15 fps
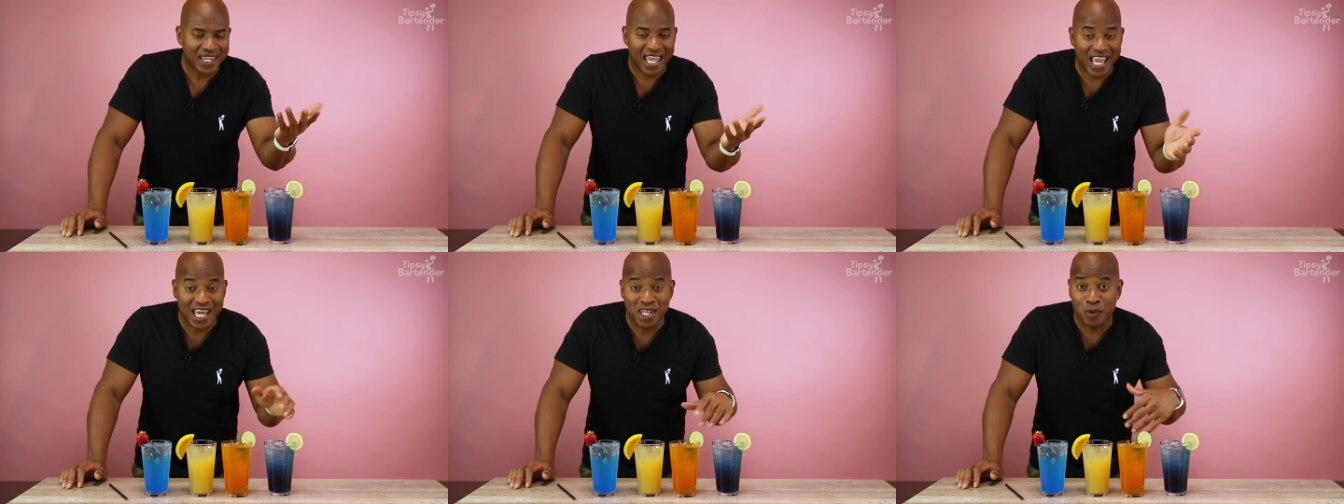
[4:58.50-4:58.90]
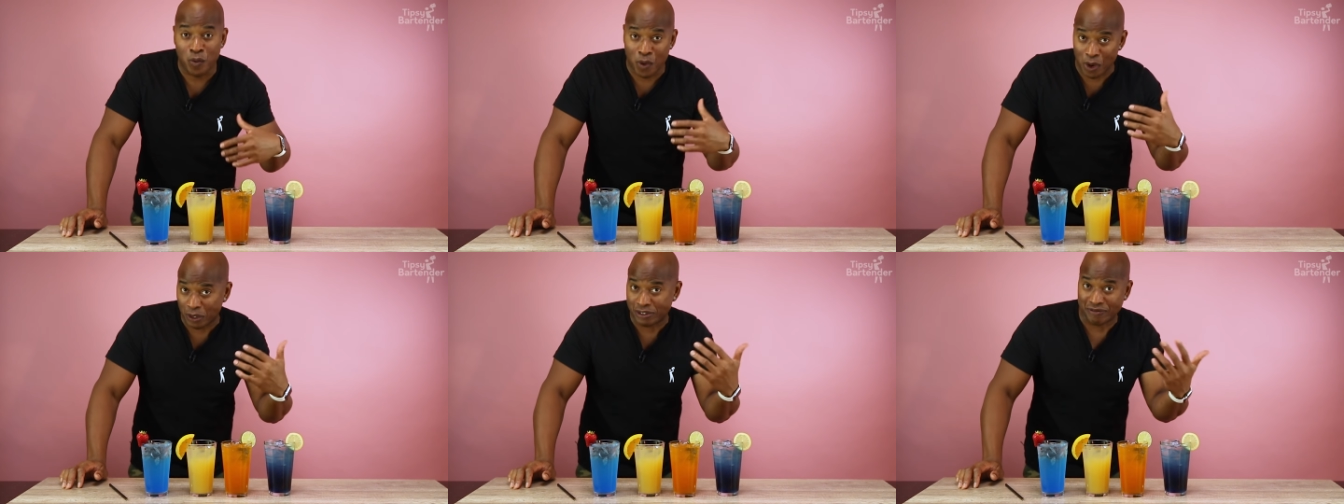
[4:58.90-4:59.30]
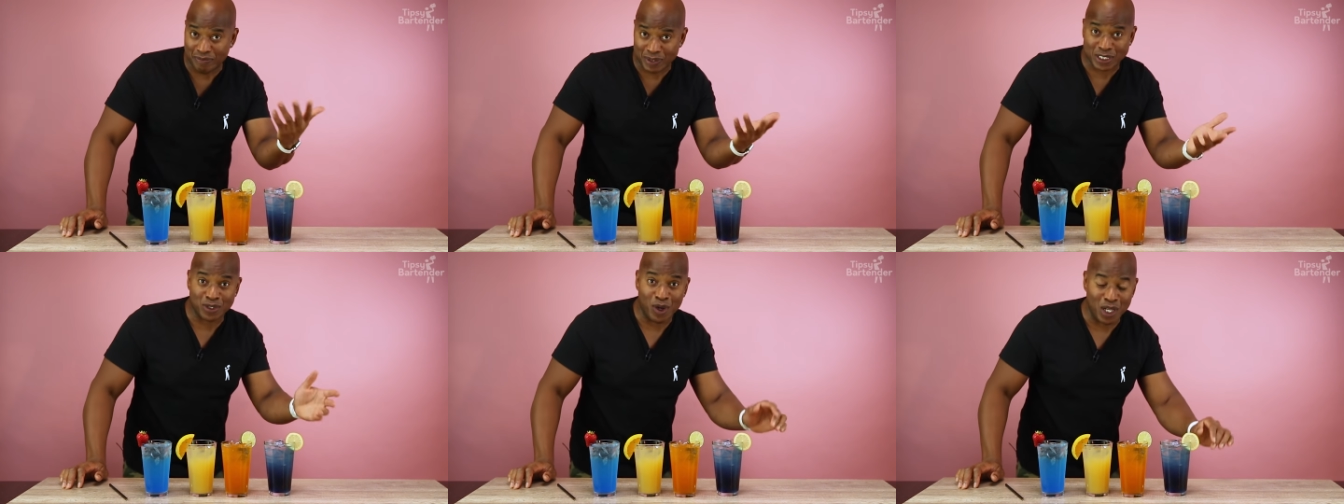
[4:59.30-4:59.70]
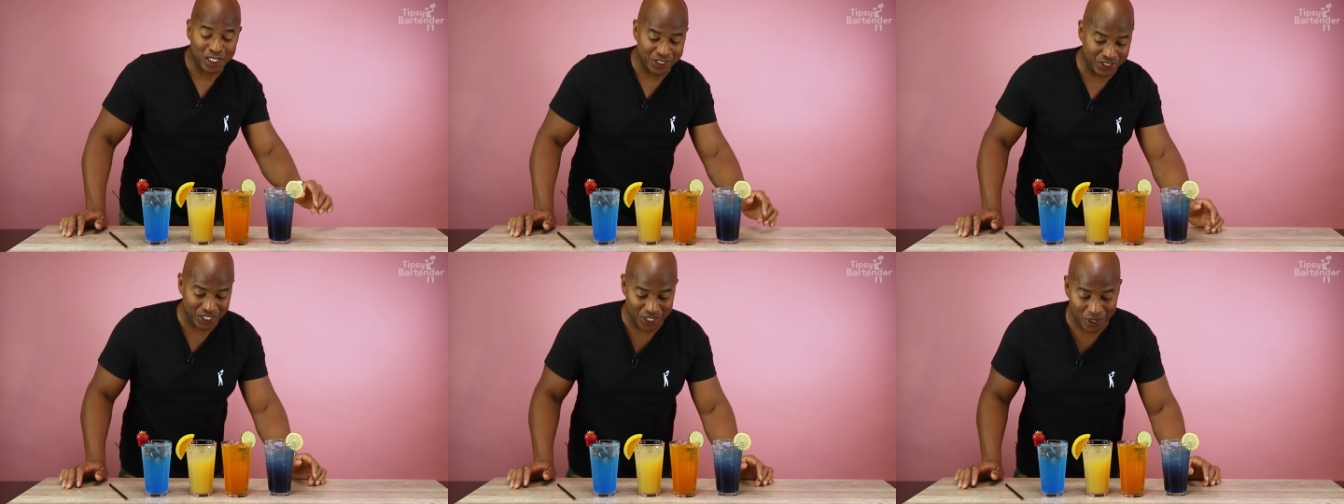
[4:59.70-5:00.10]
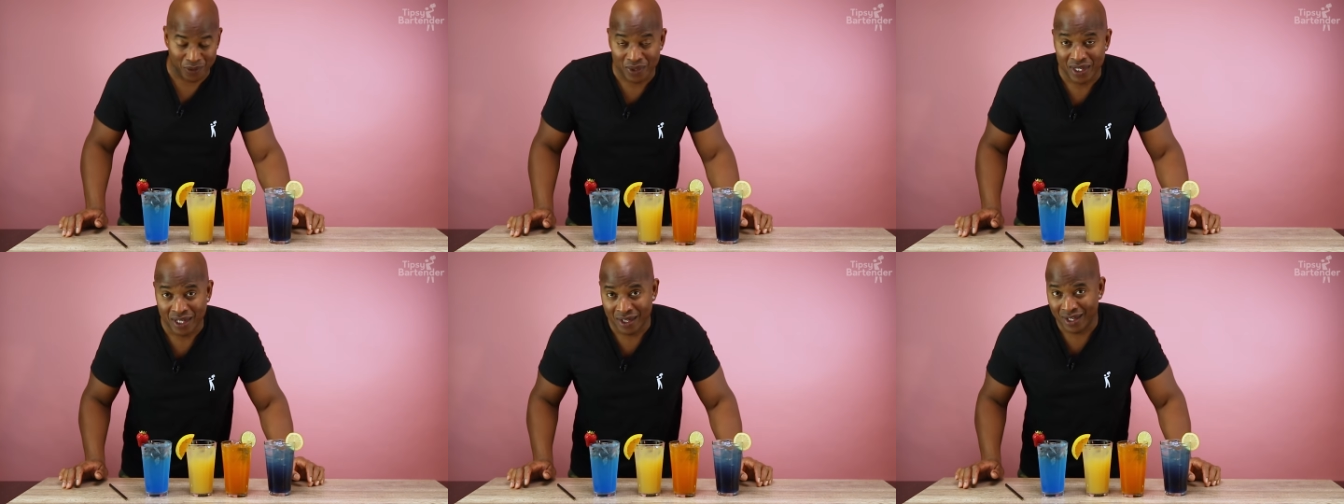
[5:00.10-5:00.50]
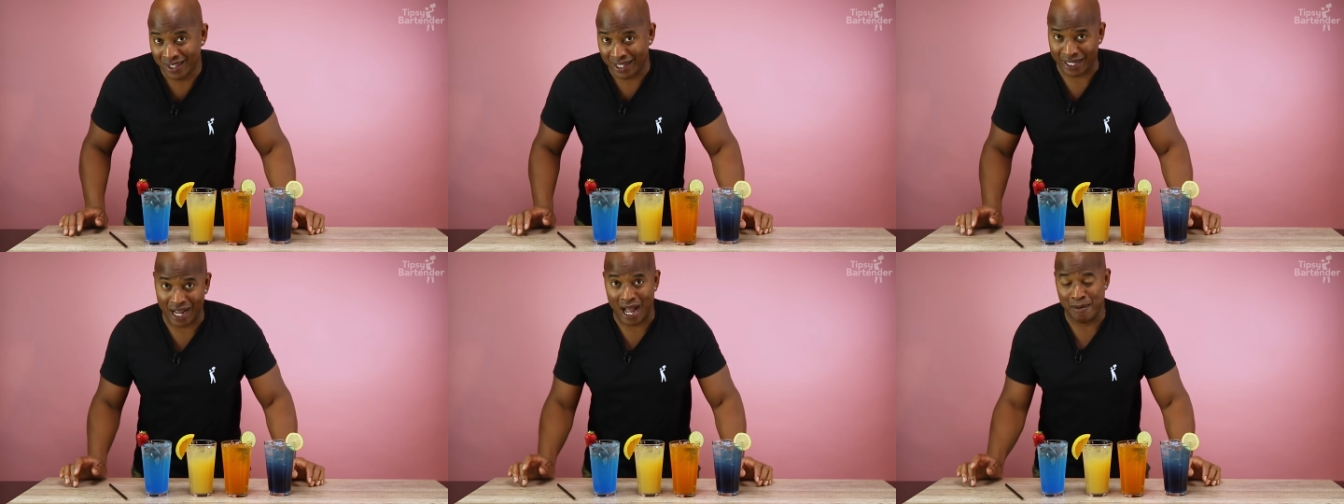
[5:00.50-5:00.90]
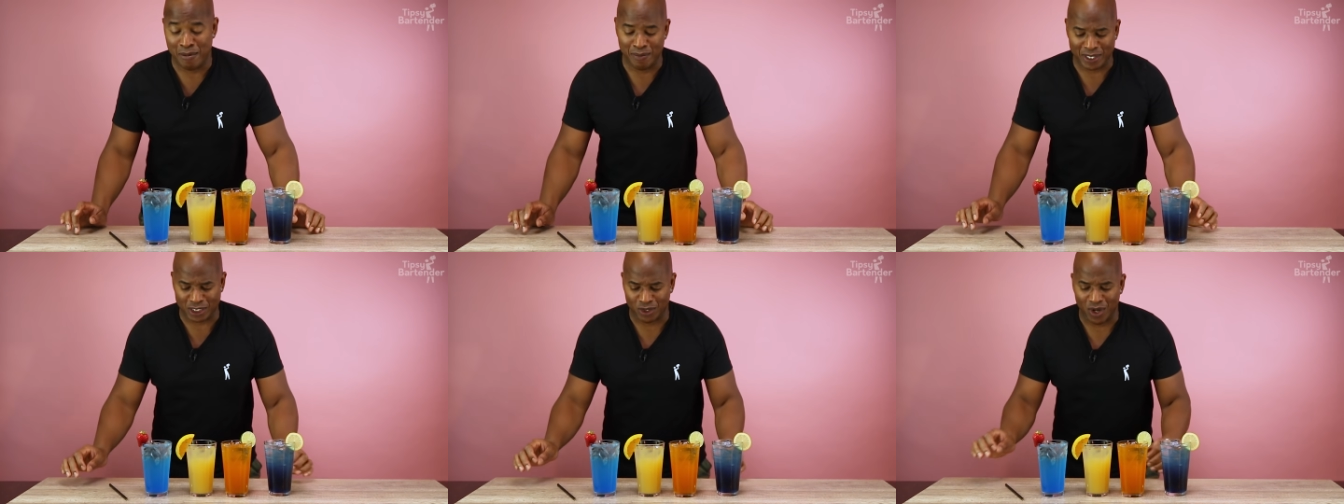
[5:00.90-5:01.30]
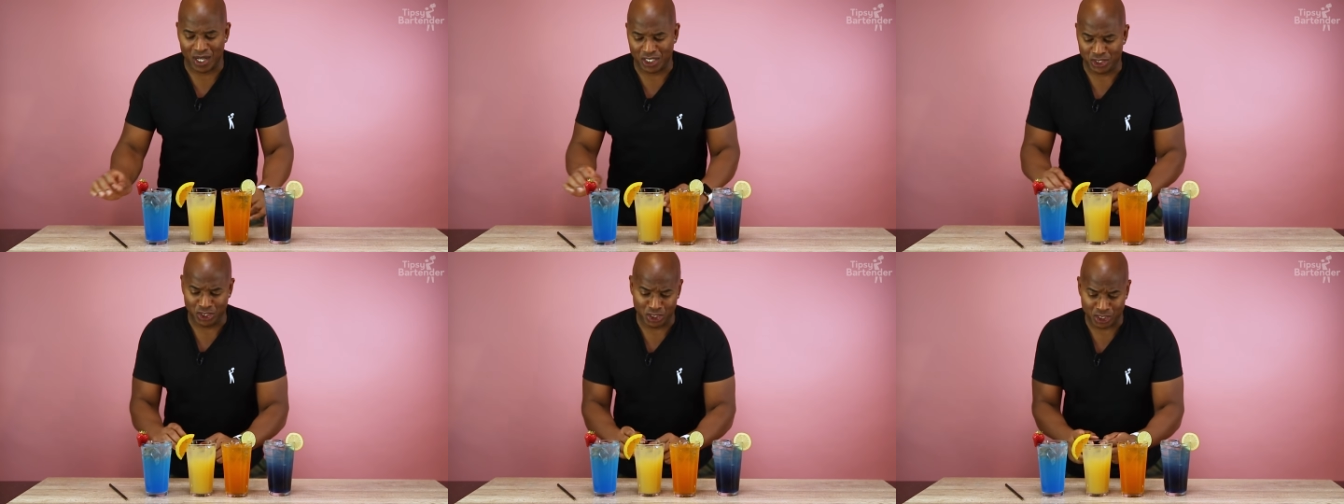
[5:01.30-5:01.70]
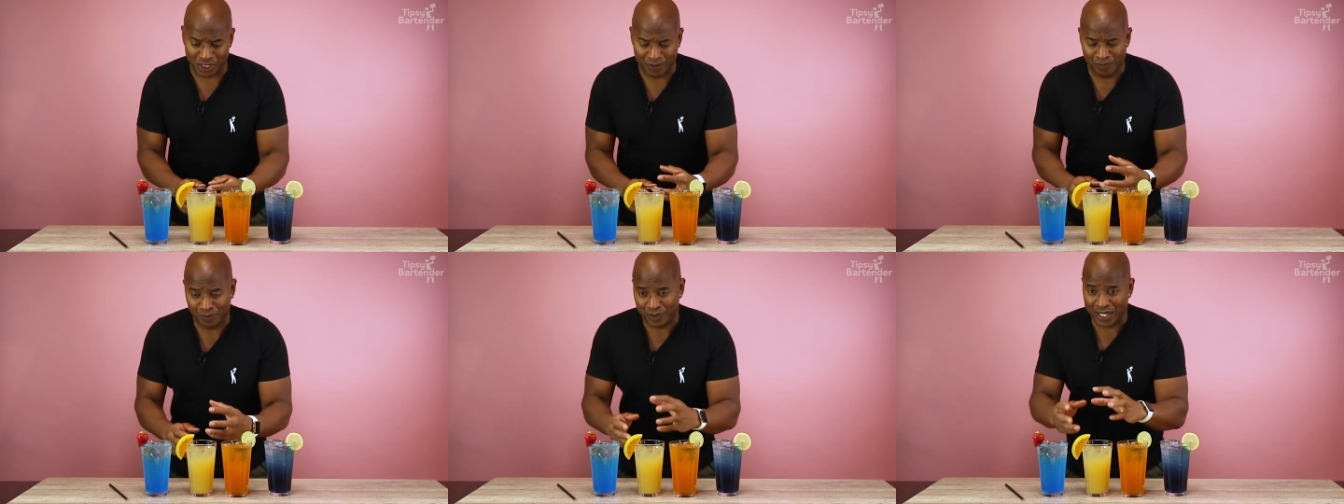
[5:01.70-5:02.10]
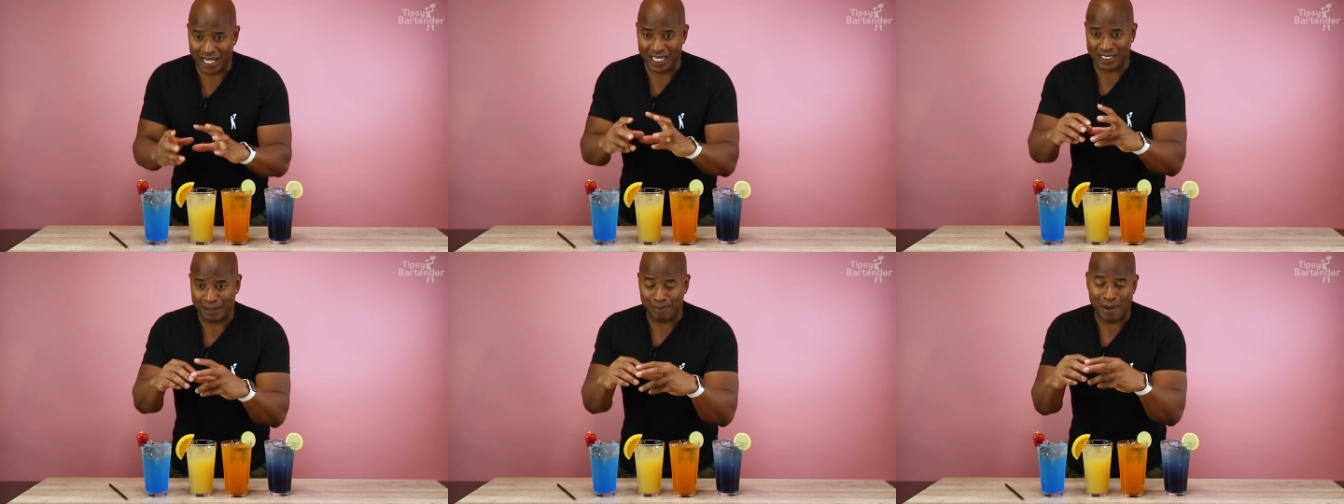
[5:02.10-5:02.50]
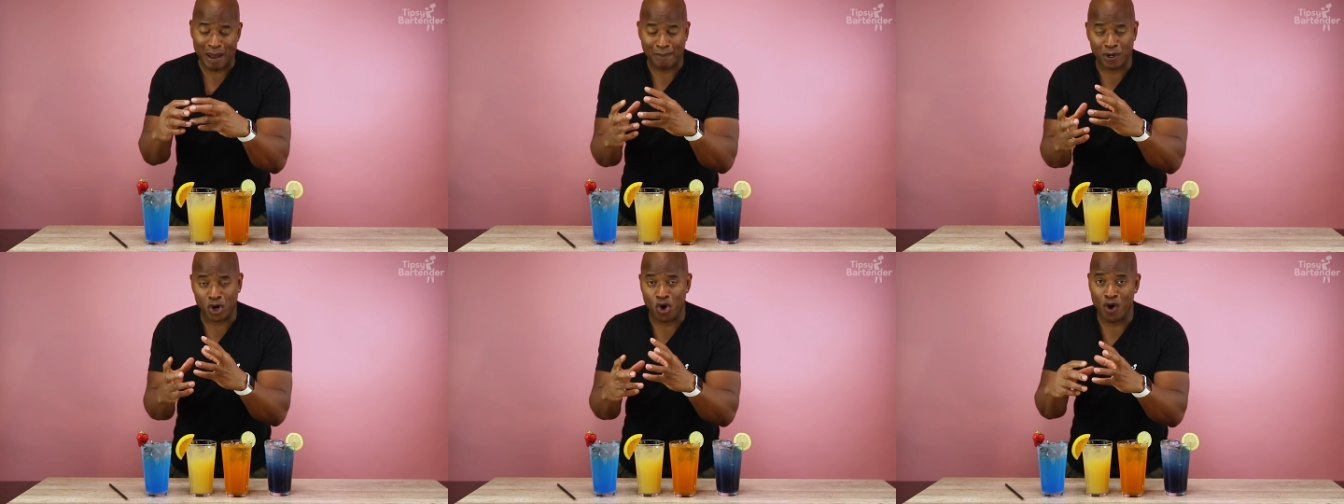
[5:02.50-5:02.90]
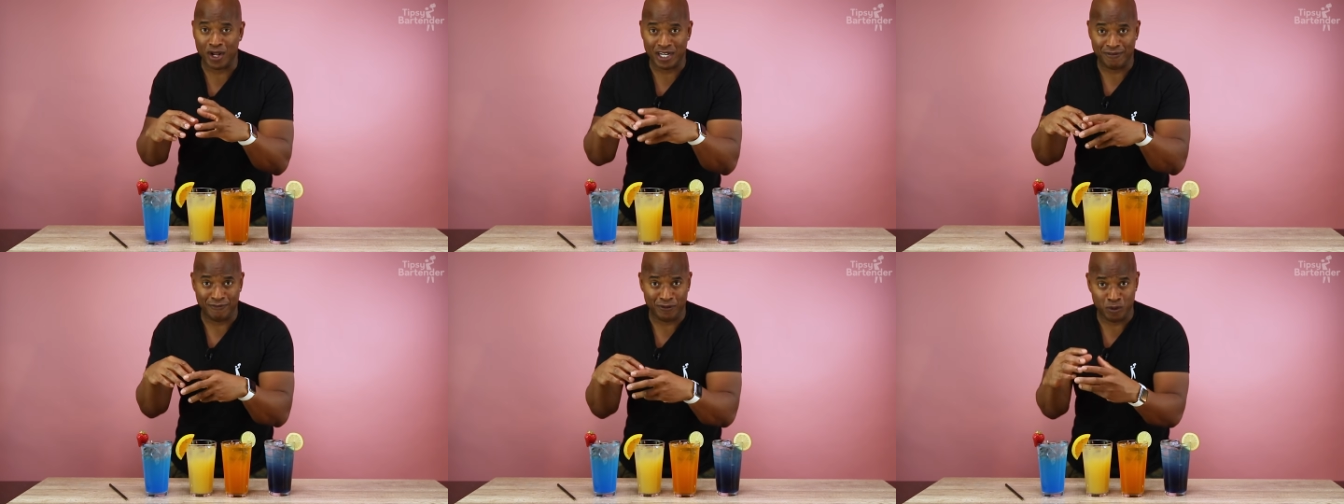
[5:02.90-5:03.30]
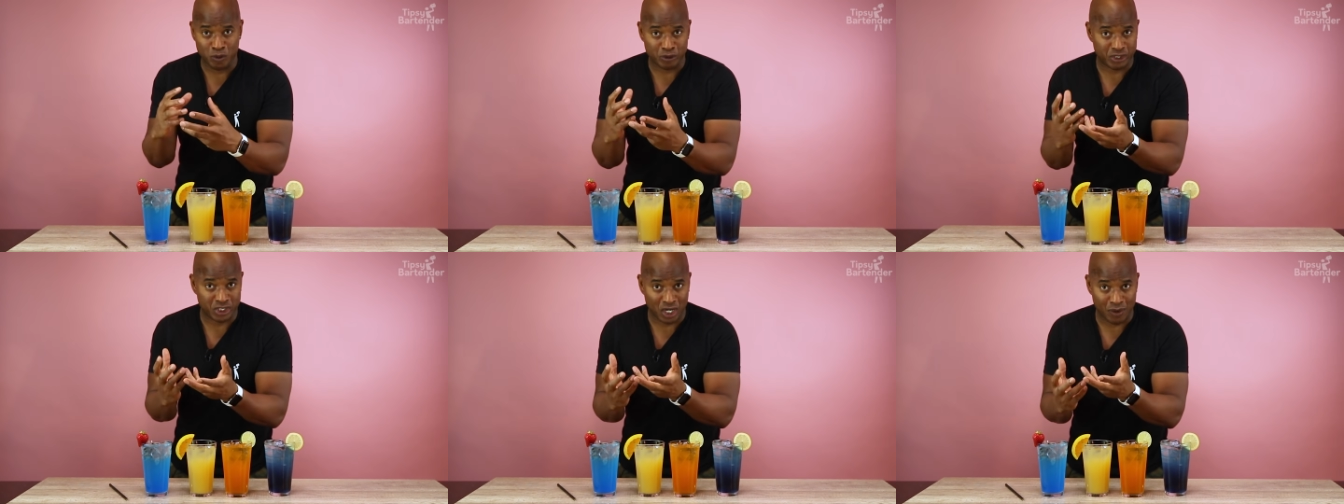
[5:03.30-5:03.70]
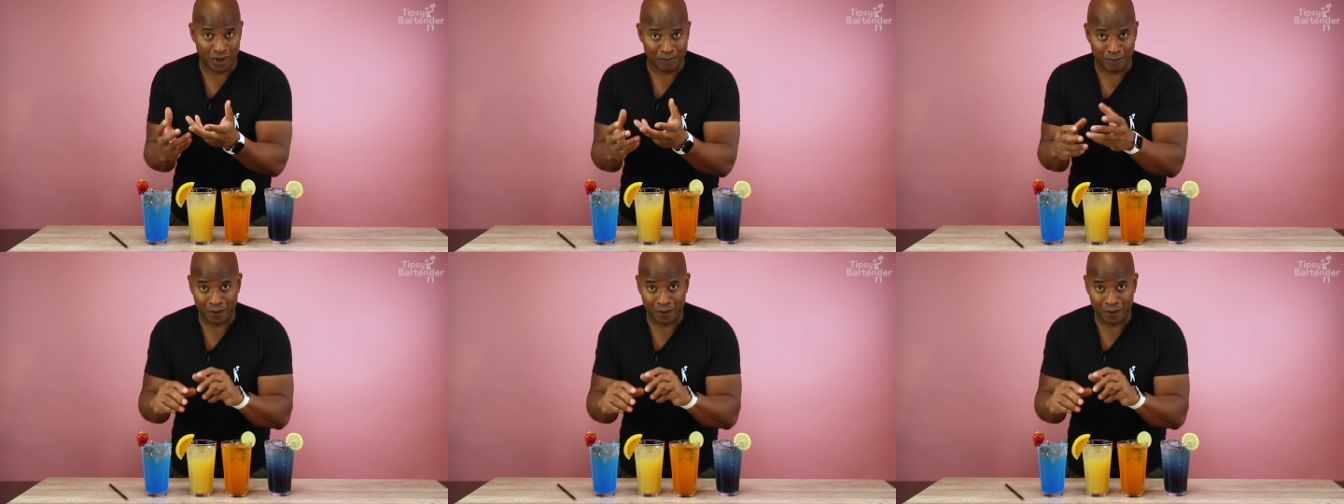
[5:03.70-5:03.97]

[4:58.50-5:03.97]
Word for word: in the world of mixology, you know, like I'm a mixologist. Here's a peppercorn infused syrup,